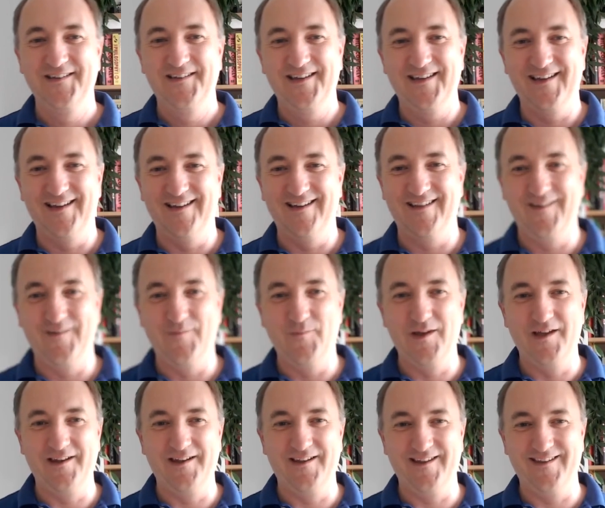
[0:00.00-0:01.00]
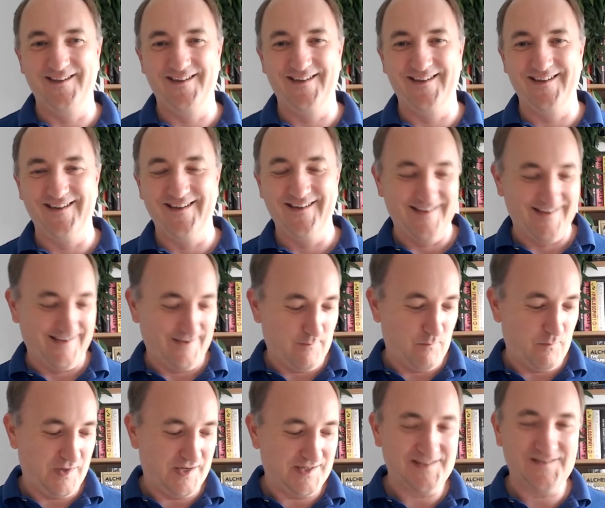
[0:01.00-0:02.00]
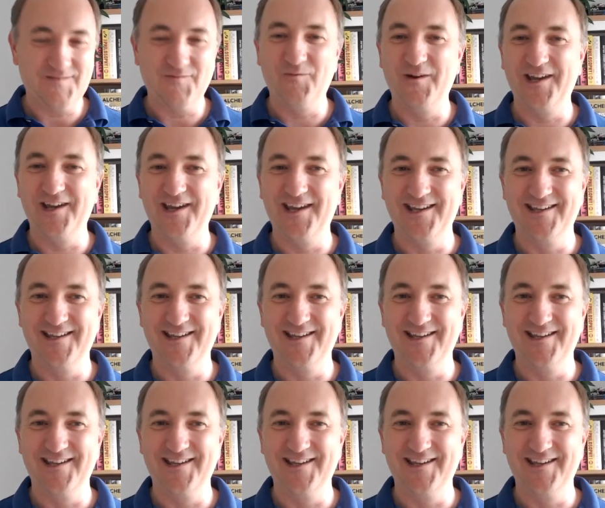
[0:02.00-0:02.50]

Um, another must-read